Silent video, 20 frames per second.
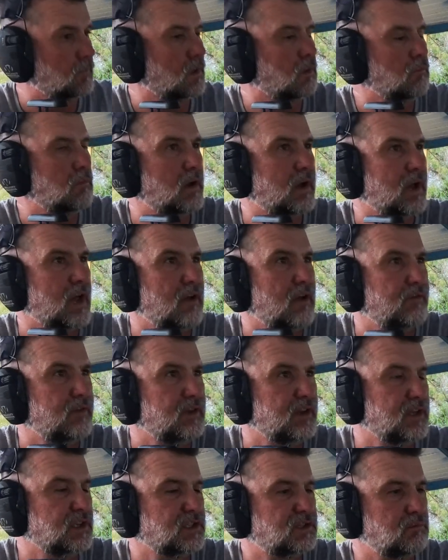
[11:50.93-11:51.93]
About
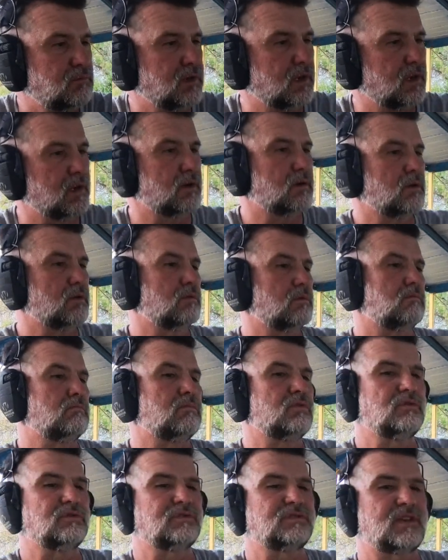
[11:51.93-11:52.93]
1/2 inch below
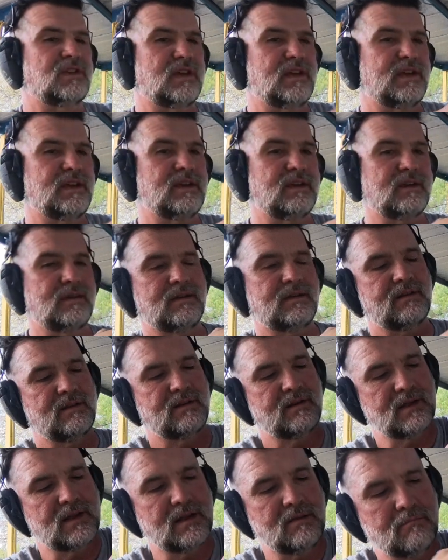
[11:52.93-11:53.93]
bullseye,
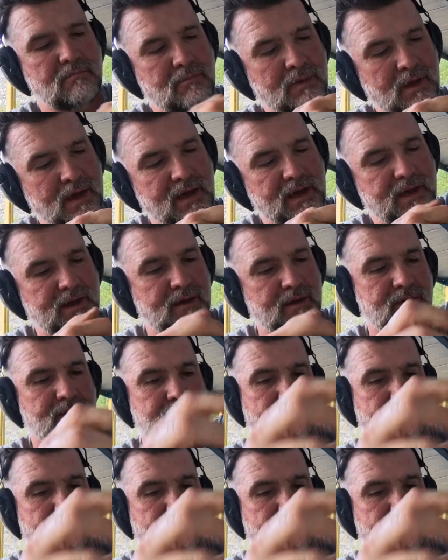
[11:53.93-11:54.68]
not bad.